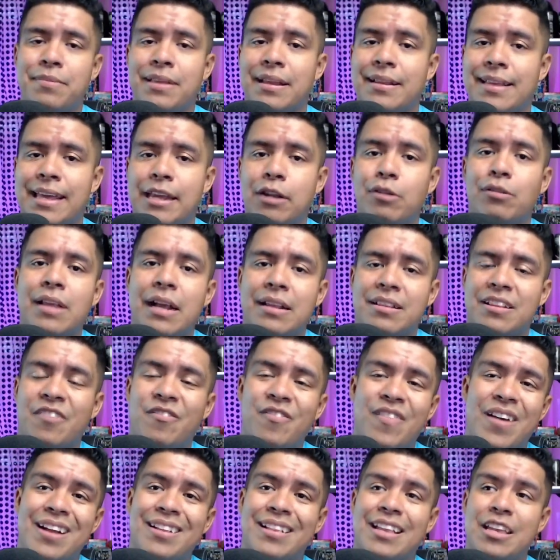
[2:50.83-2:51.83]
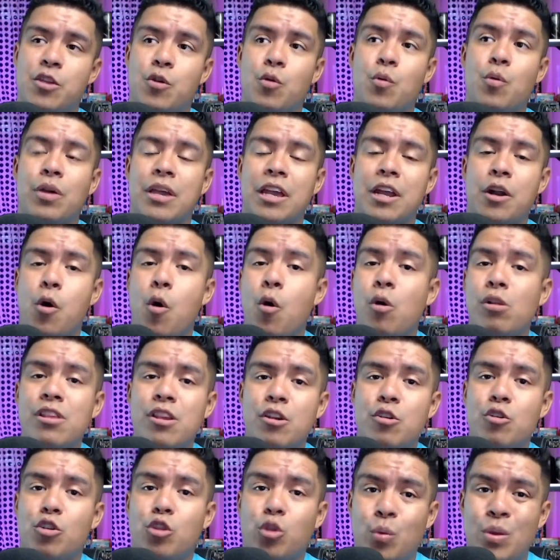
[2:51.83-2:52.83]
that they don't like the fact that you can only
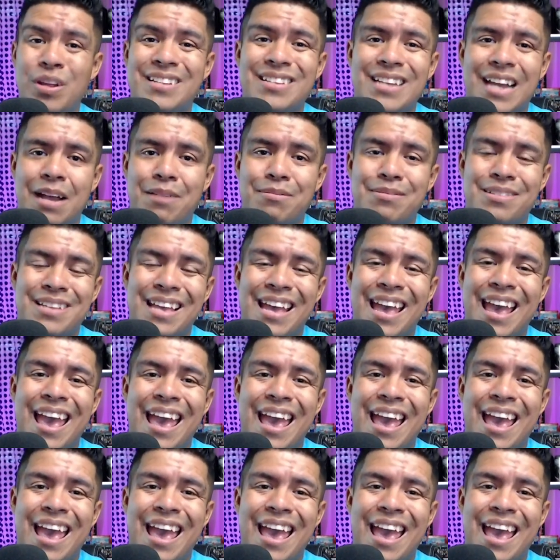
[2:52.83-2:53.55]
go 3 times